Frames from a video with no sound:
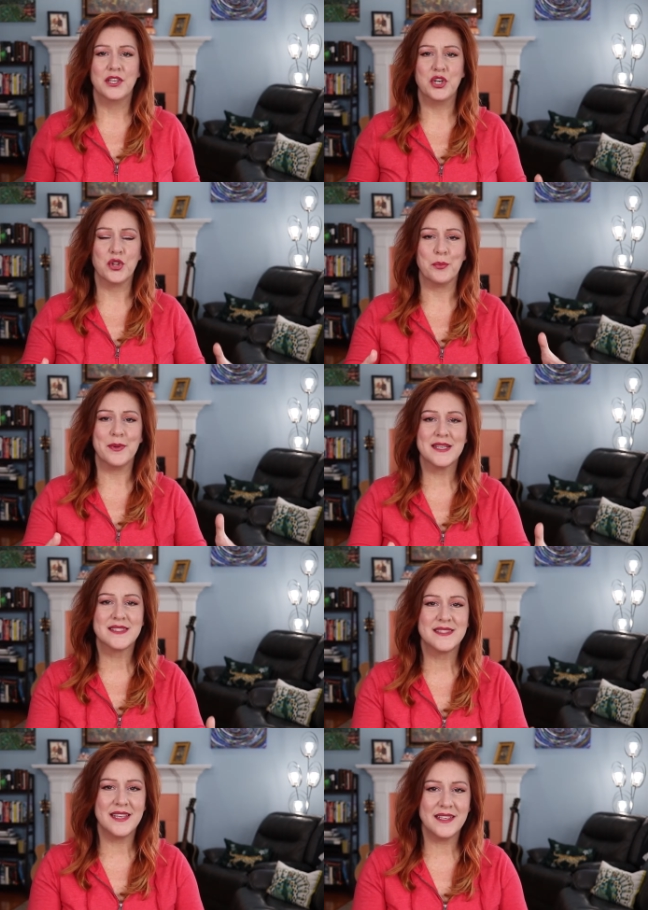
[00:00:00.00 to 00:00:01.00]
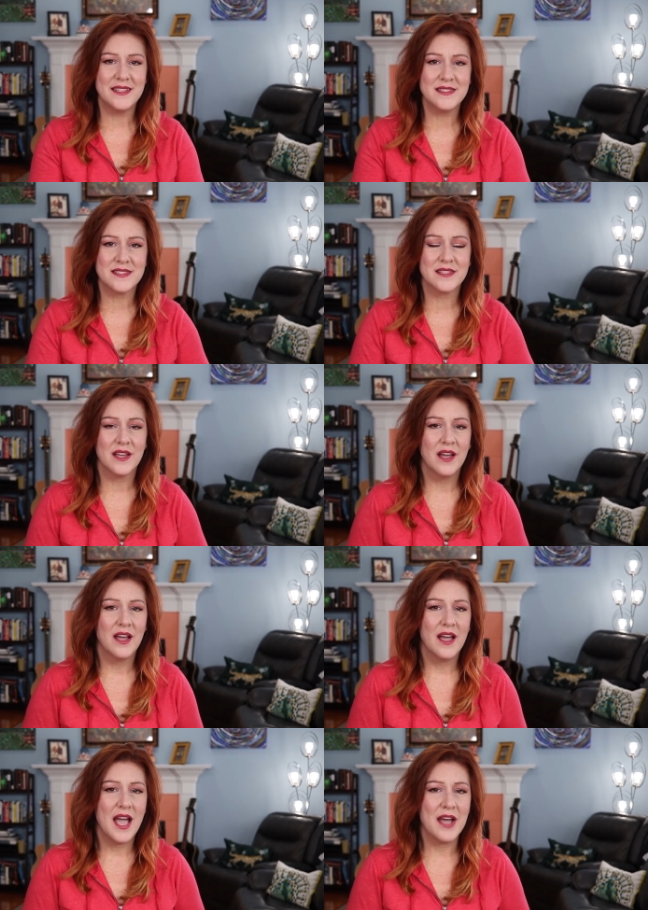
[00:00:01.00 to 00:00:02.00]
You know, the big cities
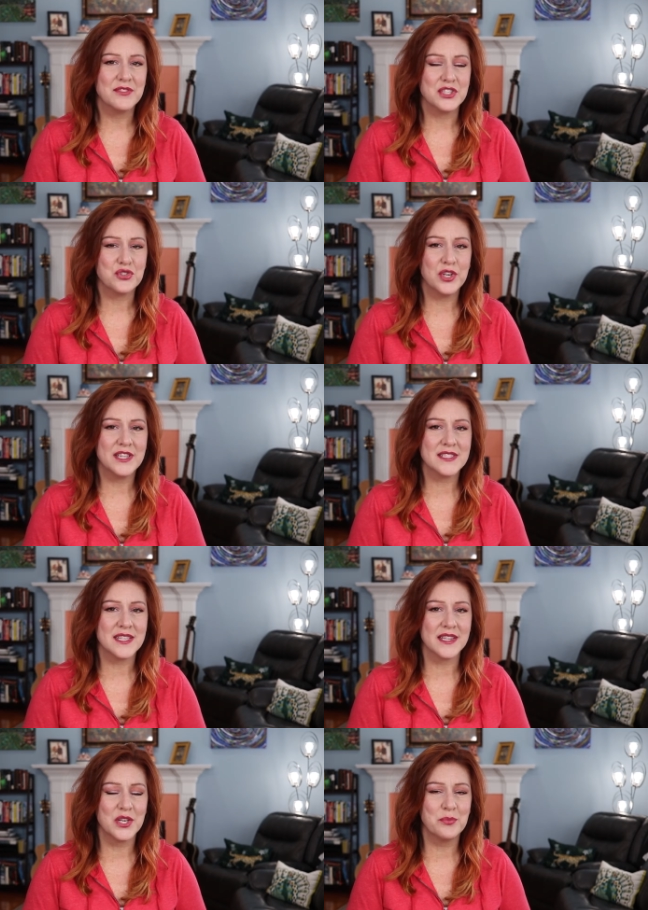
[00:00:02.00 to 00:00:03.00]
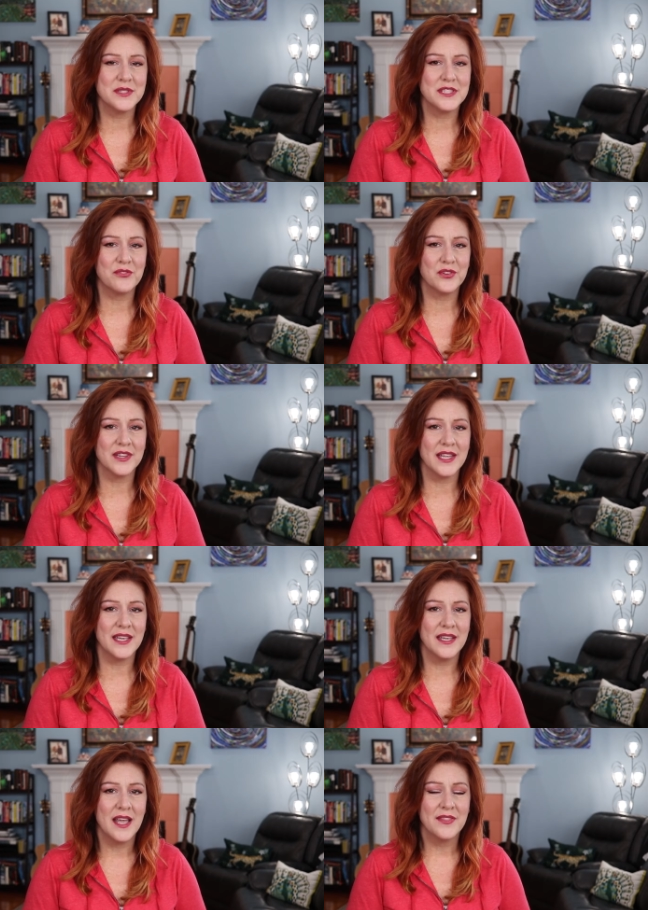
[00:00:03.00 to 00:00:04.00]
have to treat this a little bit
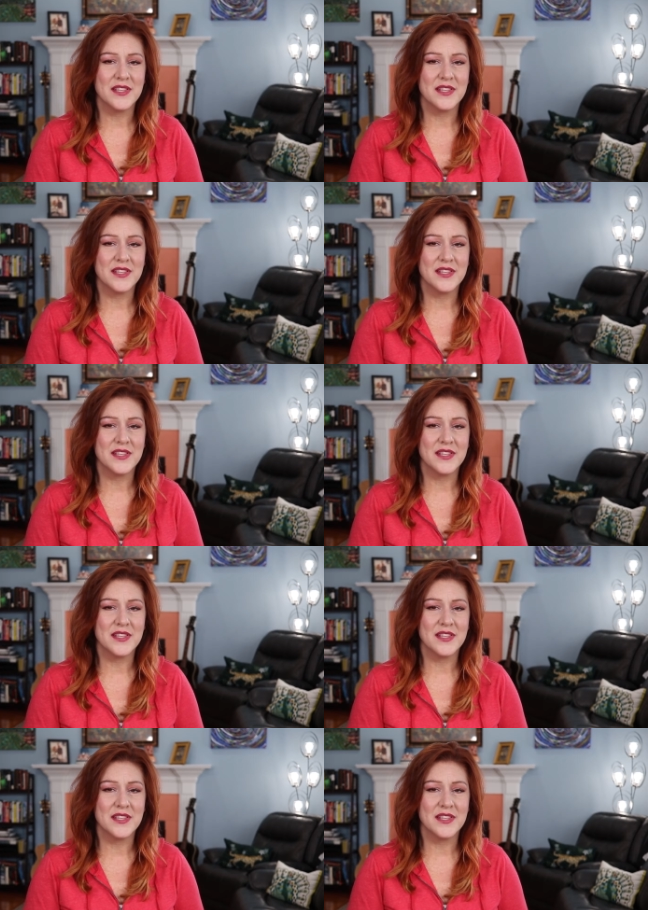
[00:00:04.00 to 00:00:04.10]
differently